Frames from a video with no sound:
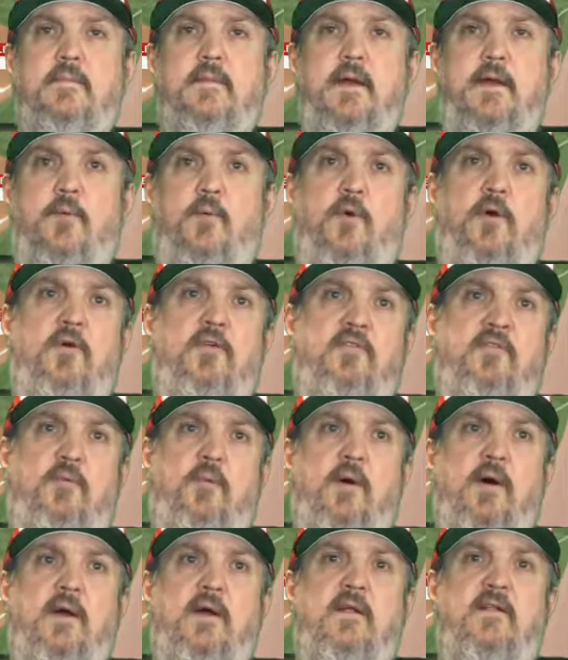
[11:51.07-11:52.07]
it works
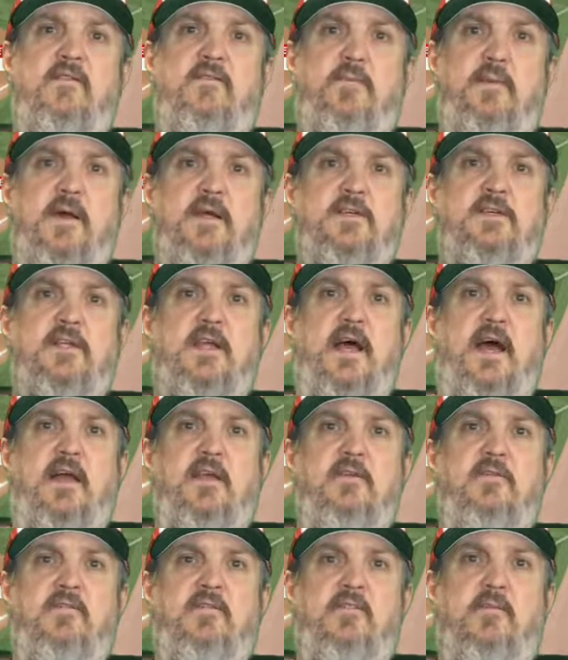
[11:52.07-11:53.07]
well. Especially I
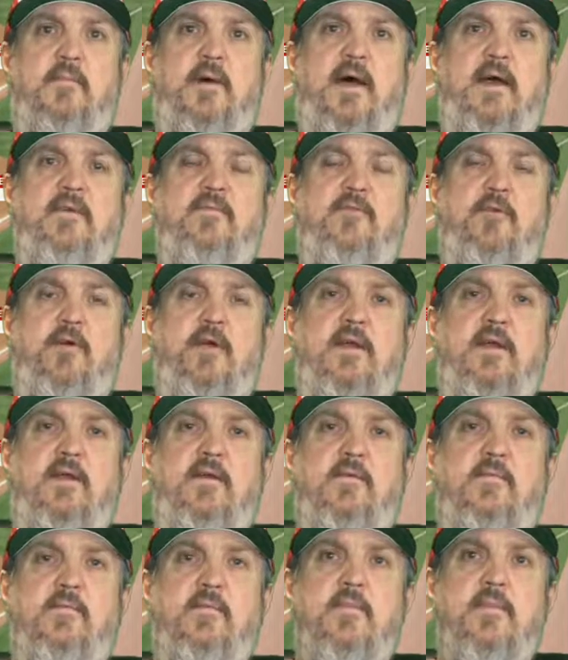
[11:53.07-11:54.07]
use some Avery,
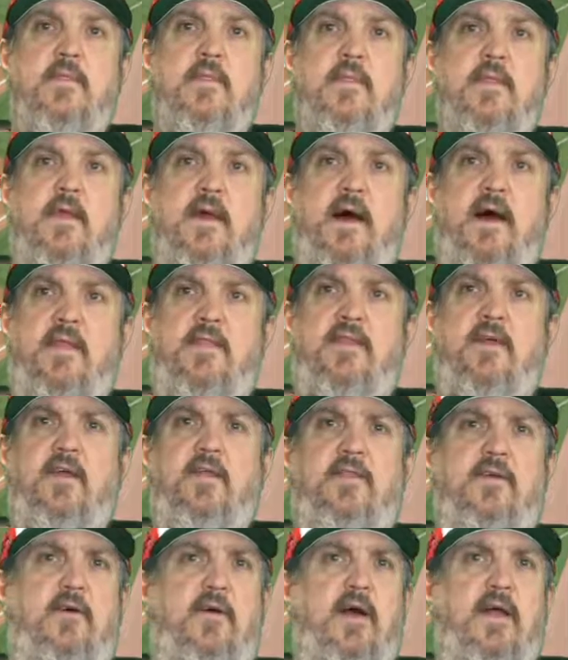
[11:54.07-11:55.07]
I
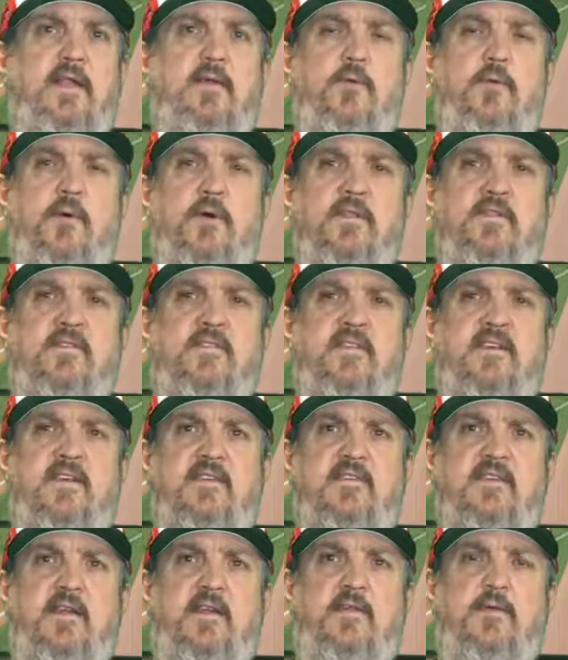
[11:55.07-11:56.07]
think they're
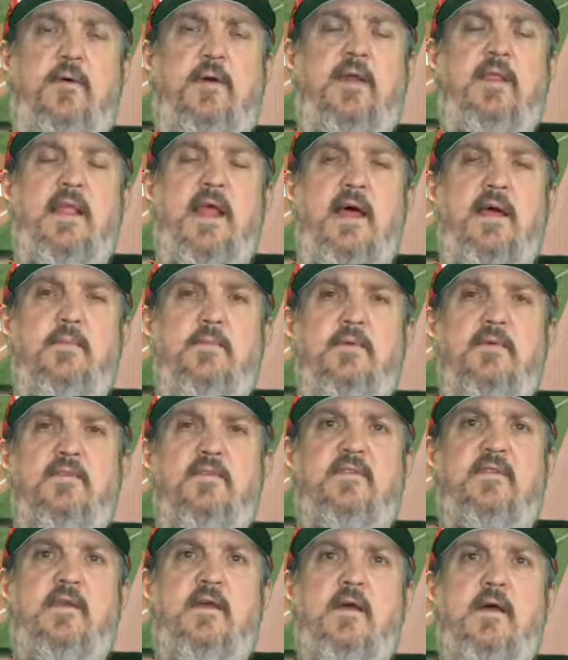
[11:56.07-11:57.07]
8163
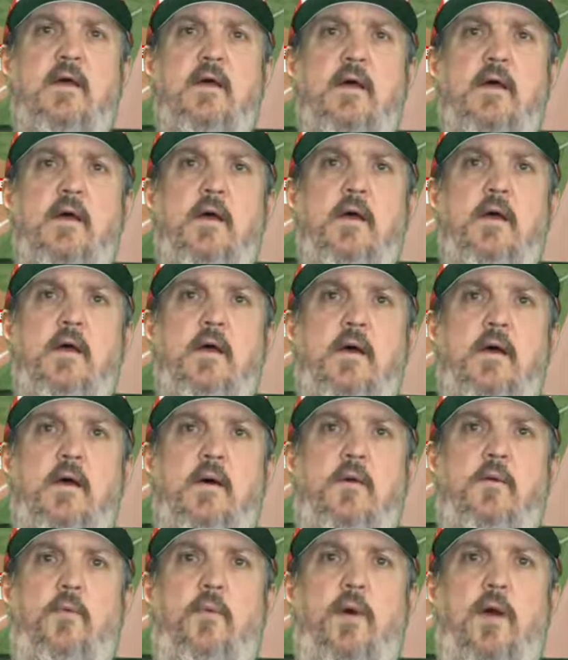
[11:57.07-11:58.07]
labels,
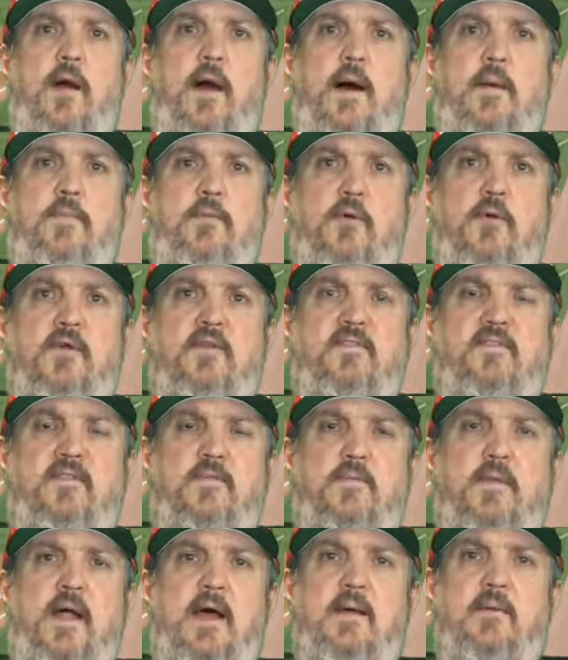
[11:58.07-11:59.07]
where I print
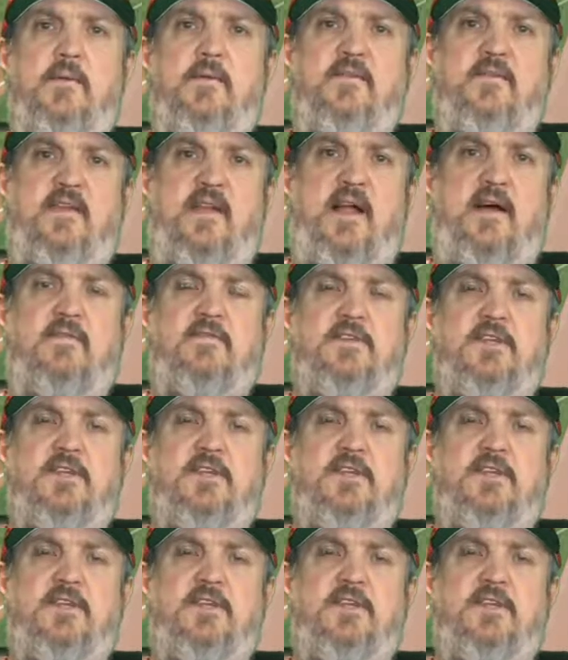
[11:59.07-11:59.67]
some labels, and I've